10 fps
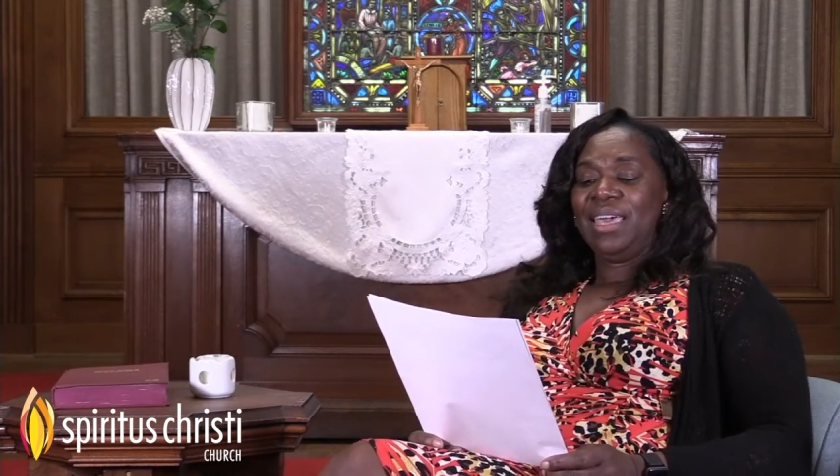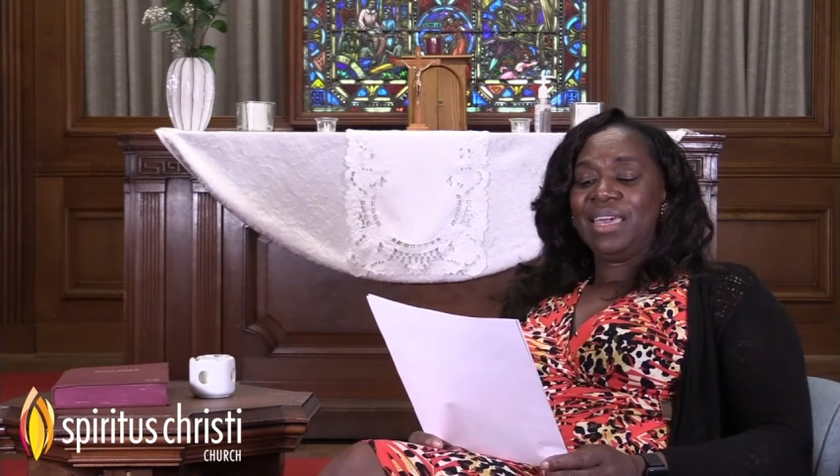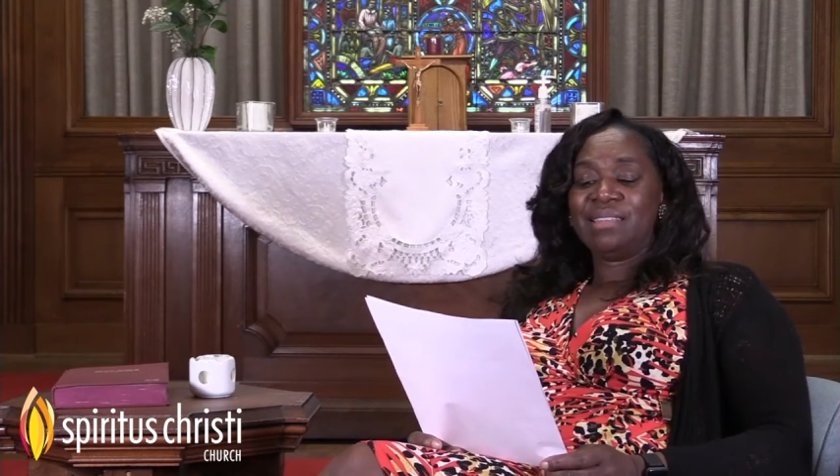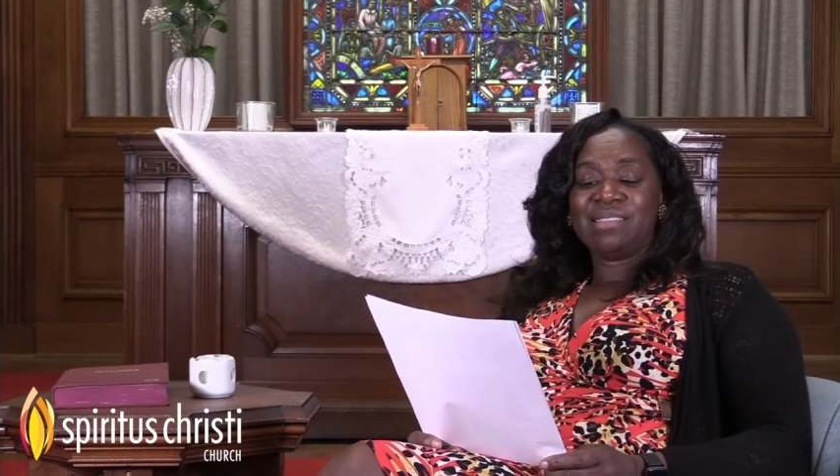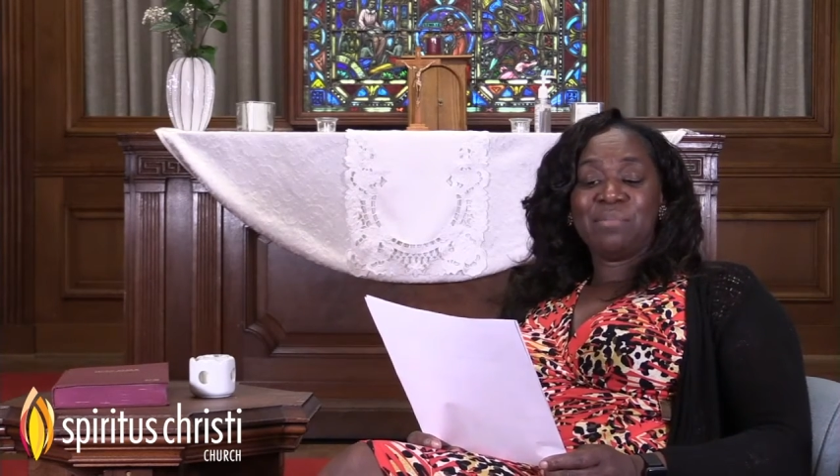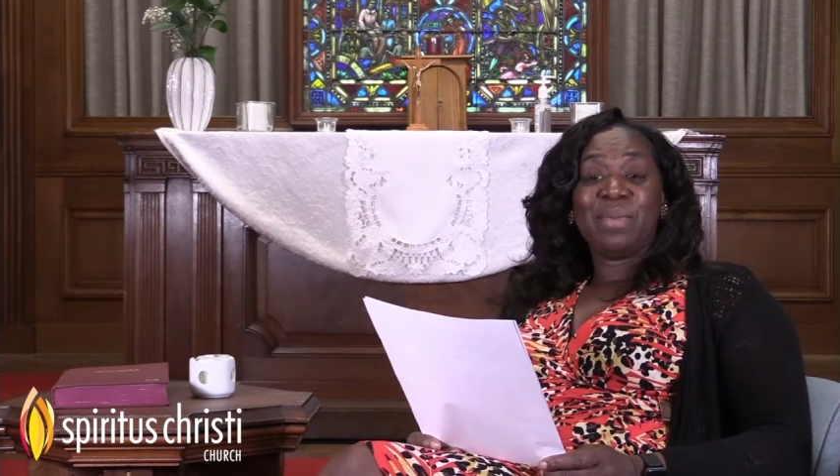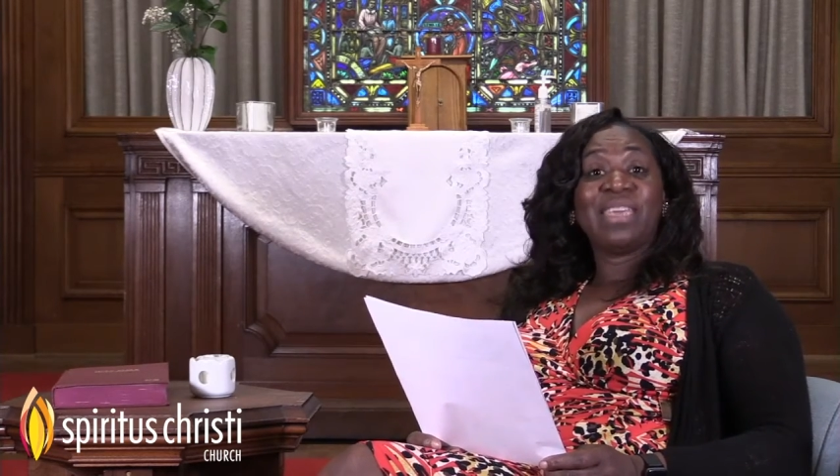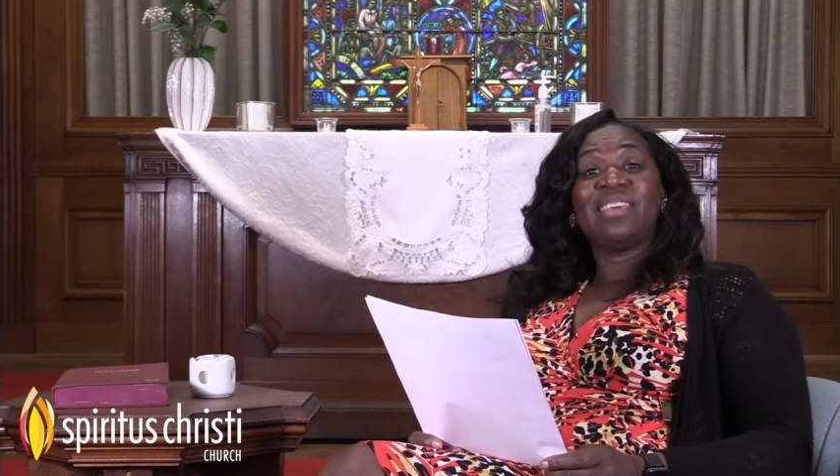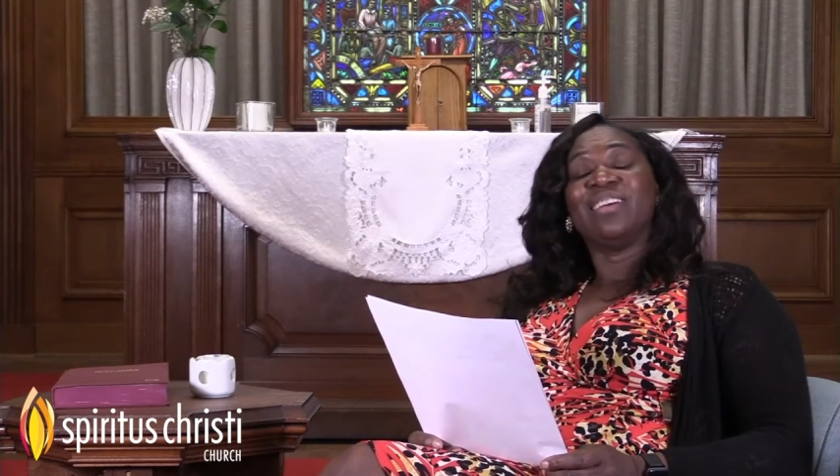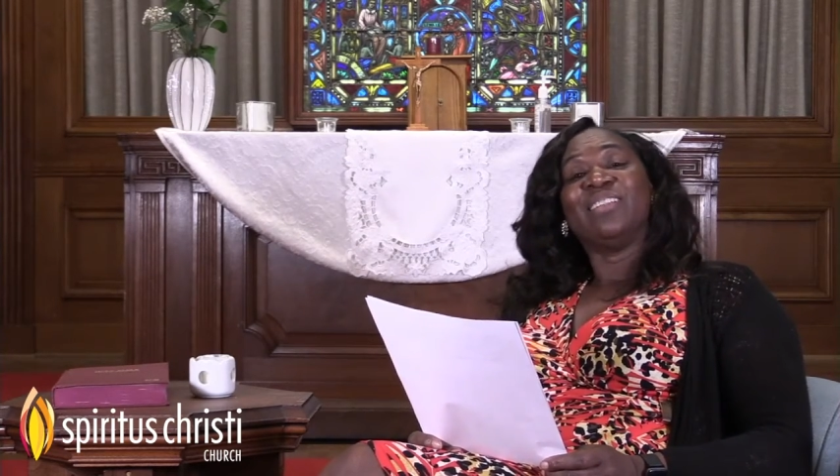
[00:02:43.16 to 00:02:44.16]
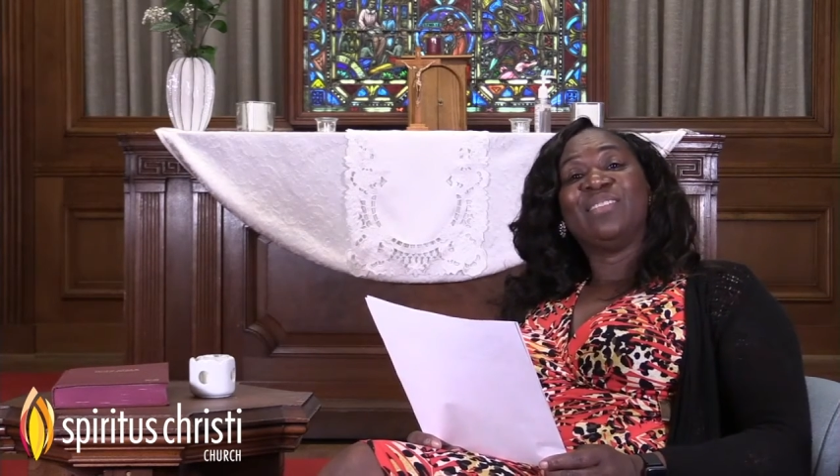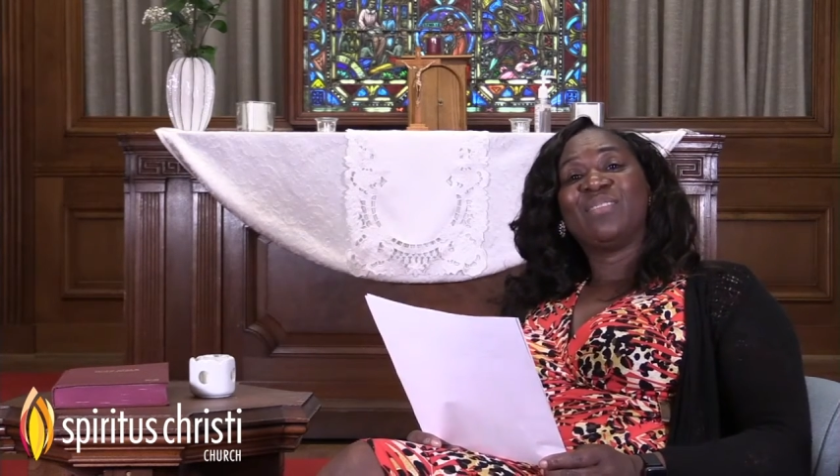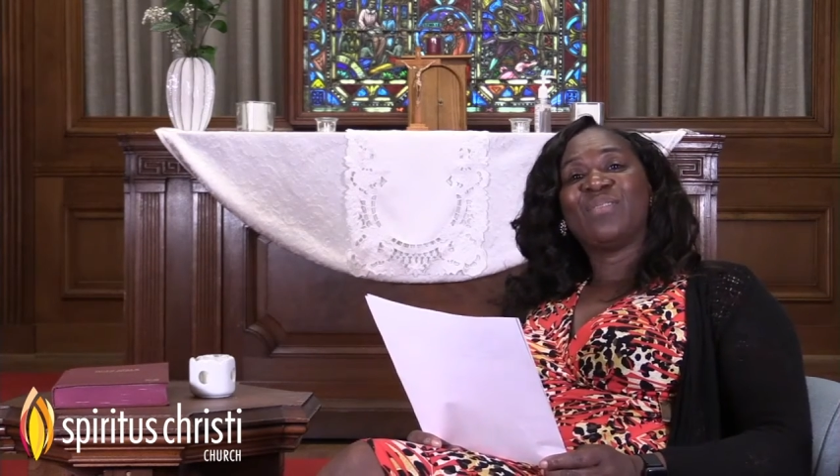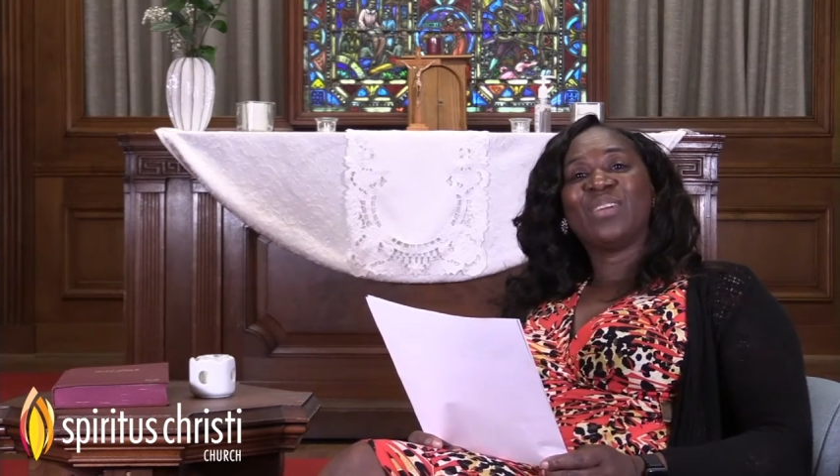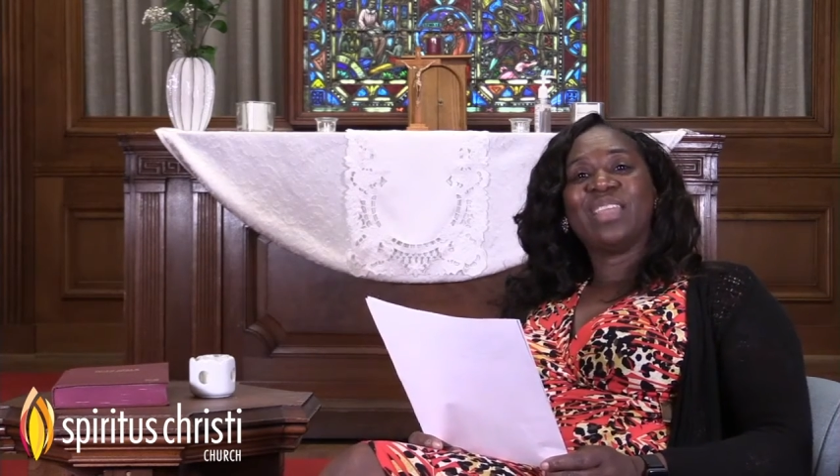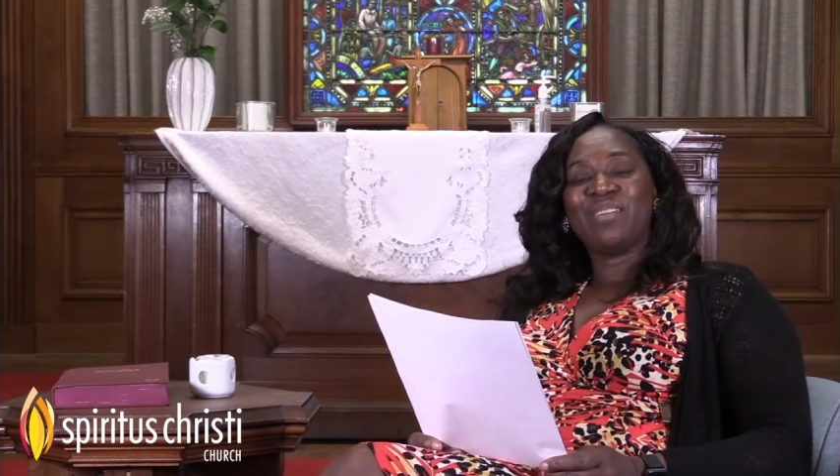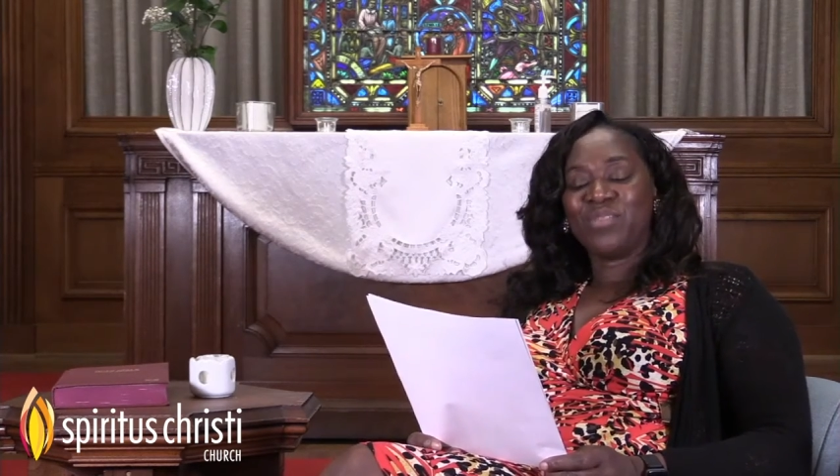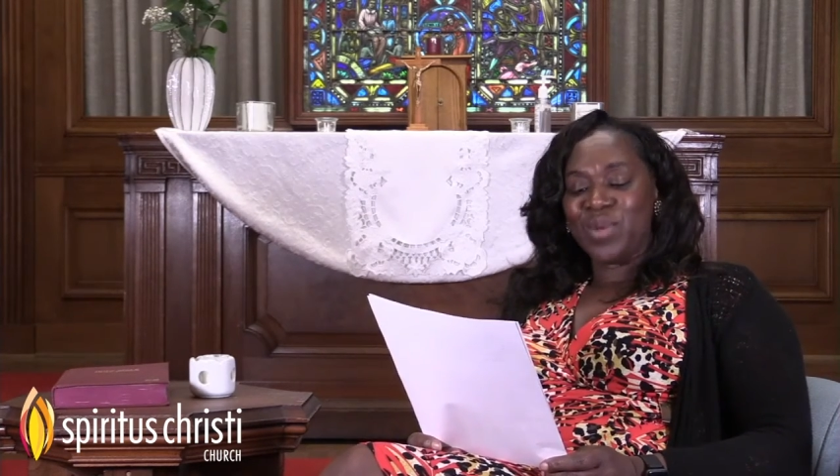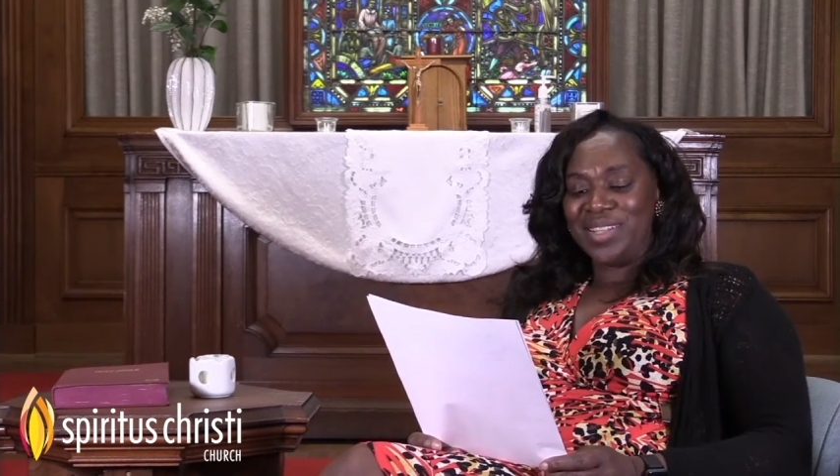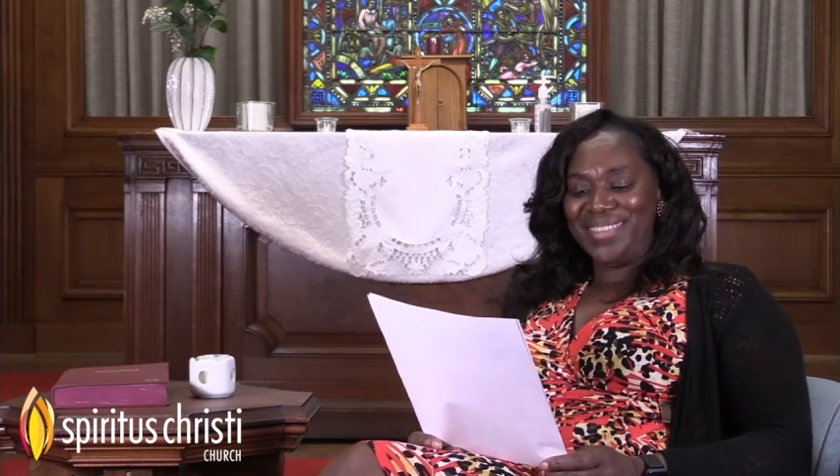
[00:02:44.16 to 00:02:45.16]
and some baked goods for
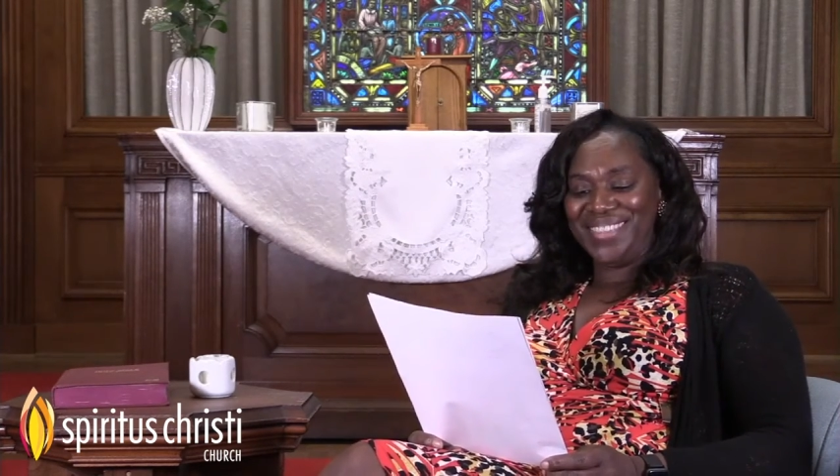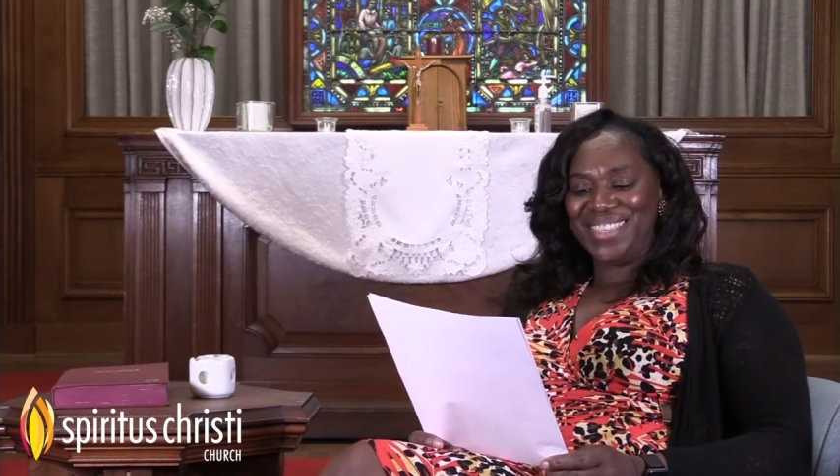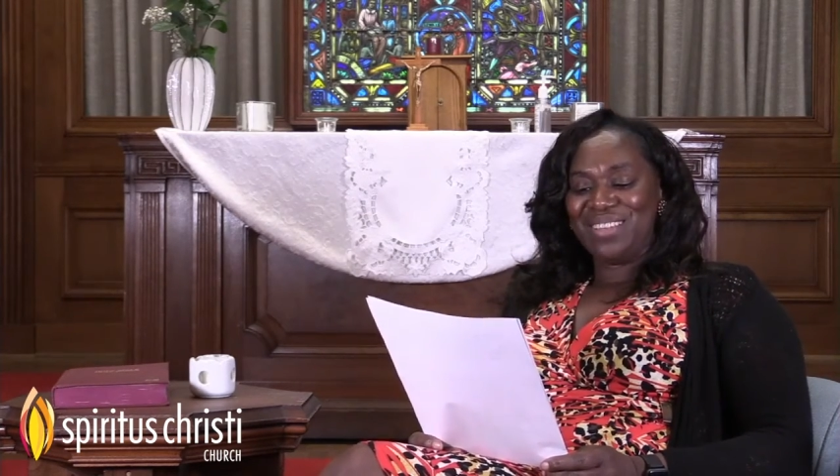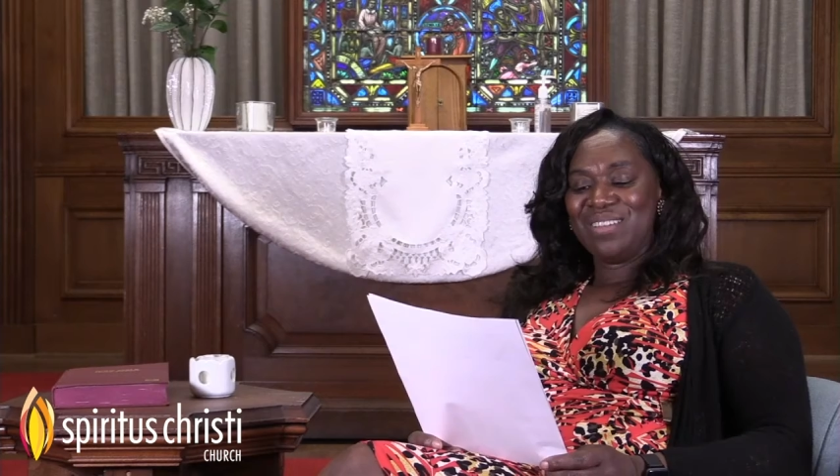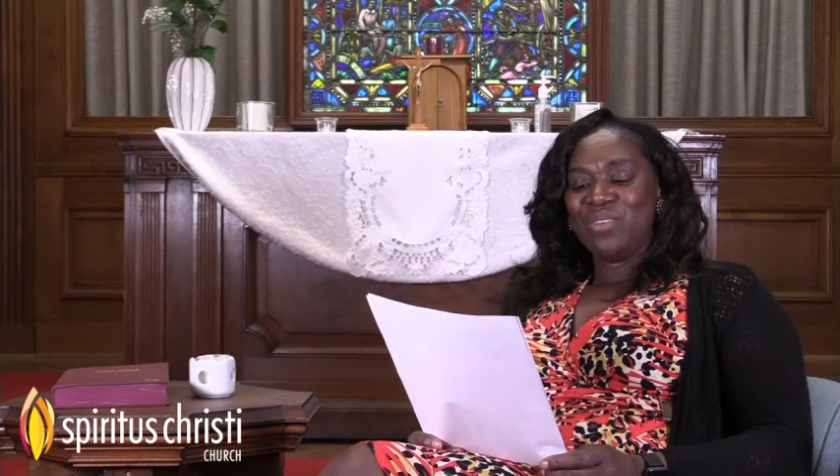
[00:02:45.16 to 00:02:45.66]
loved ones